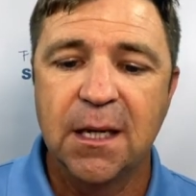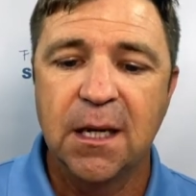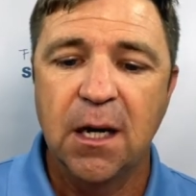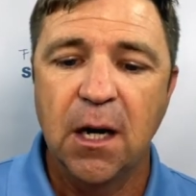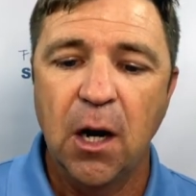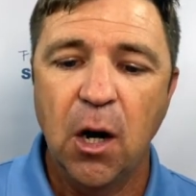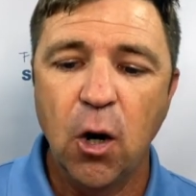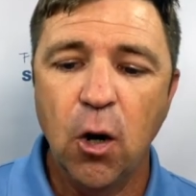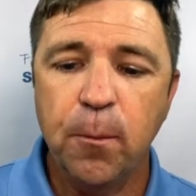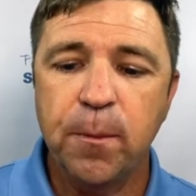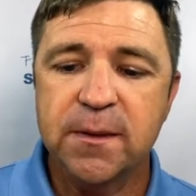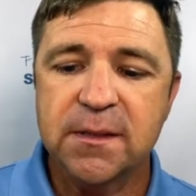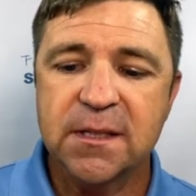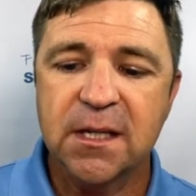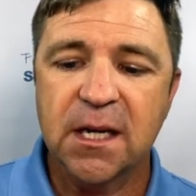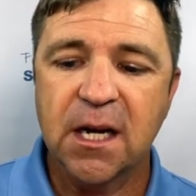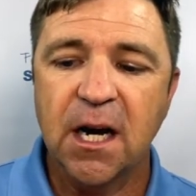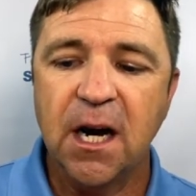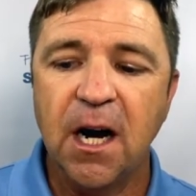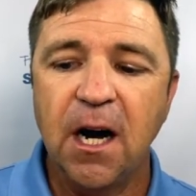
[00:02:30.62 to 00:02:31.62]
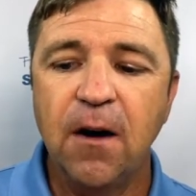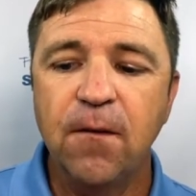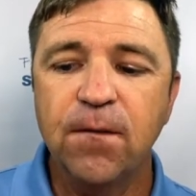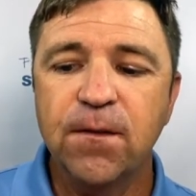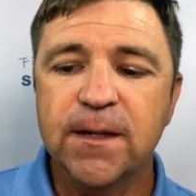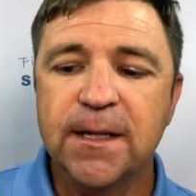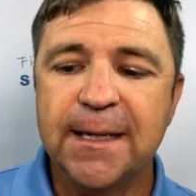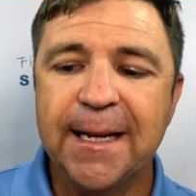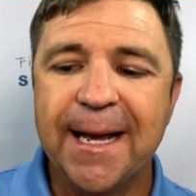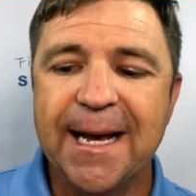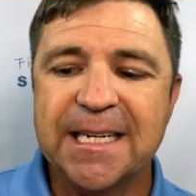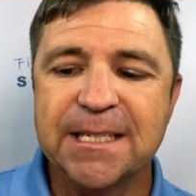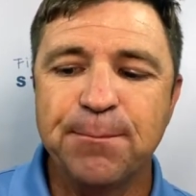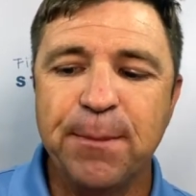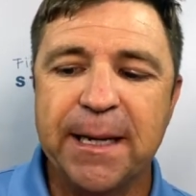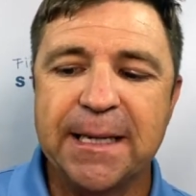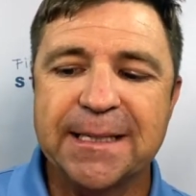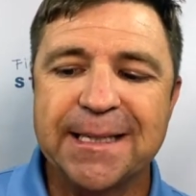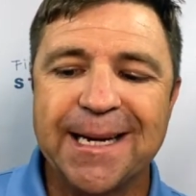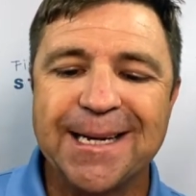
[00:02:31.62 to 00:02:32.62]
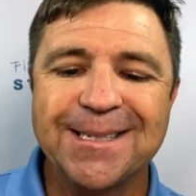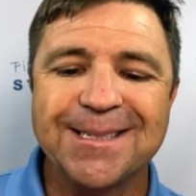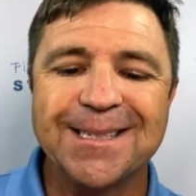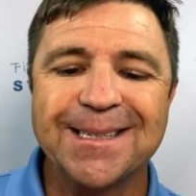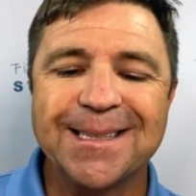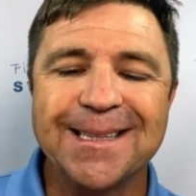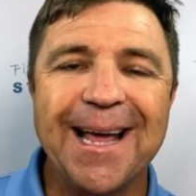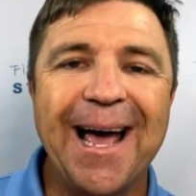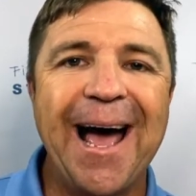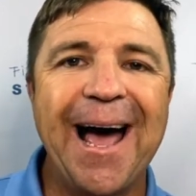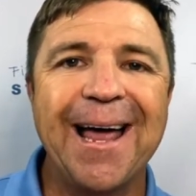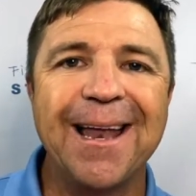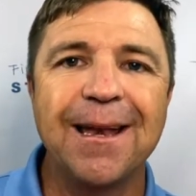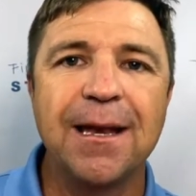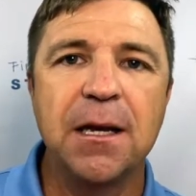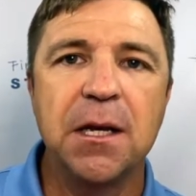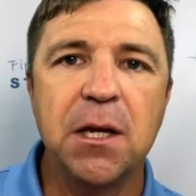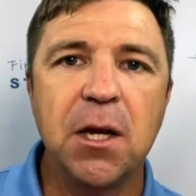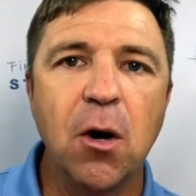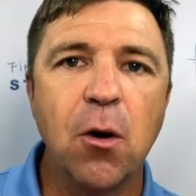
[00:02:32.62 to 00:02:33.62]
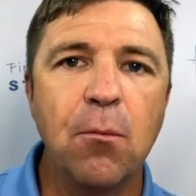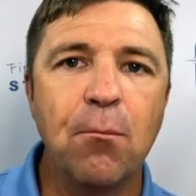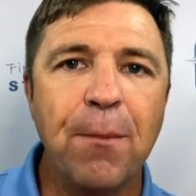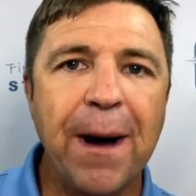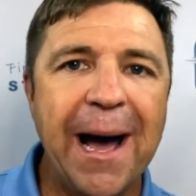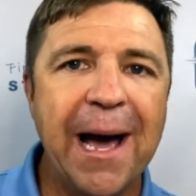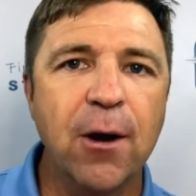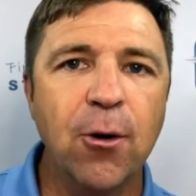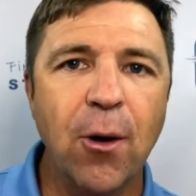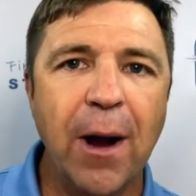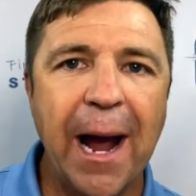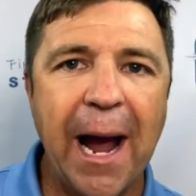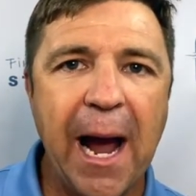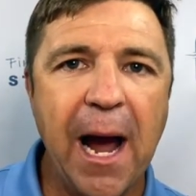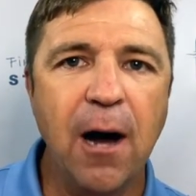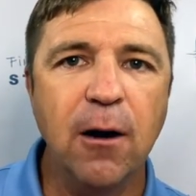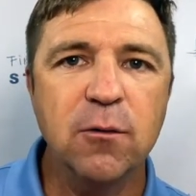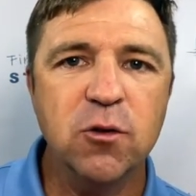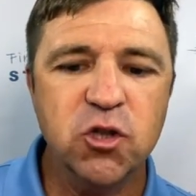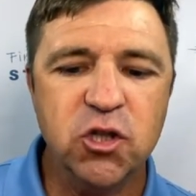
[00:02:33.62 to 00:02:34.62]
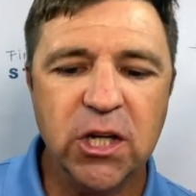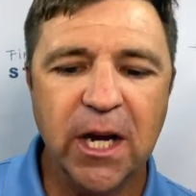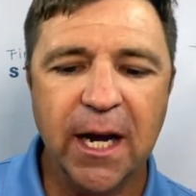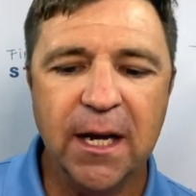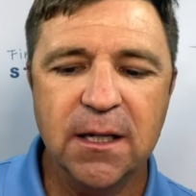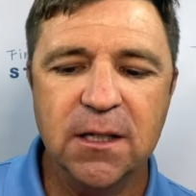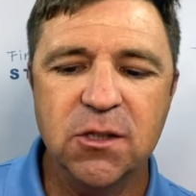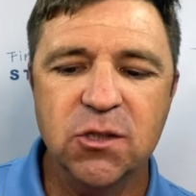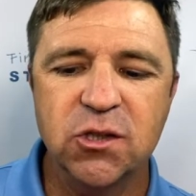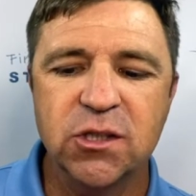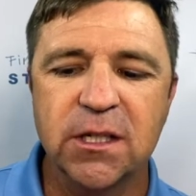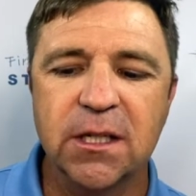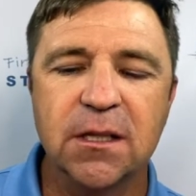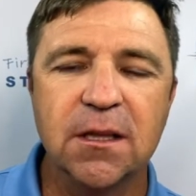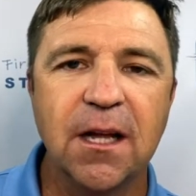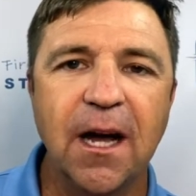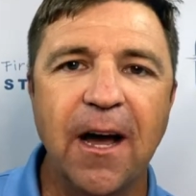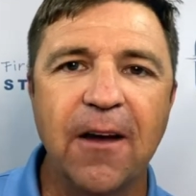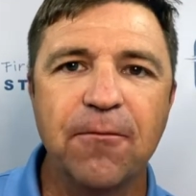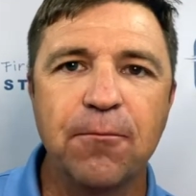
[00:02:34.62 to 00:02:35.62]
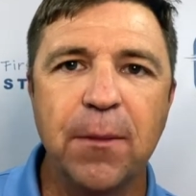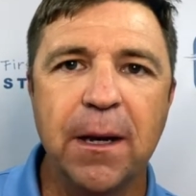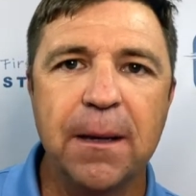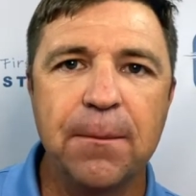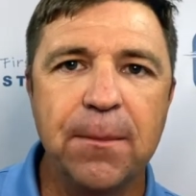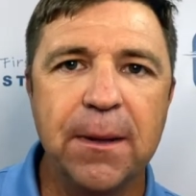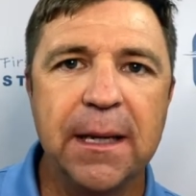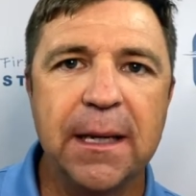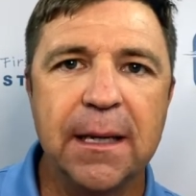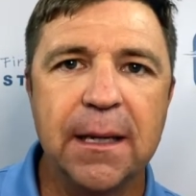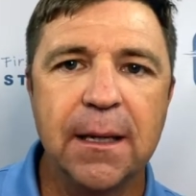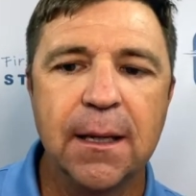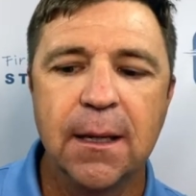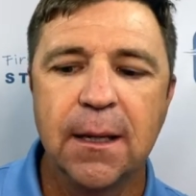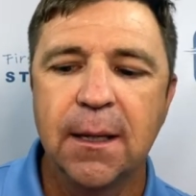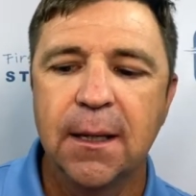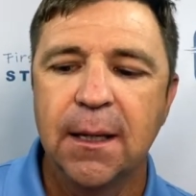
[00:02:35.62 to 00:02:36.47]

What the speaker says: hope is the confident expectation that no matter how challenging life may be,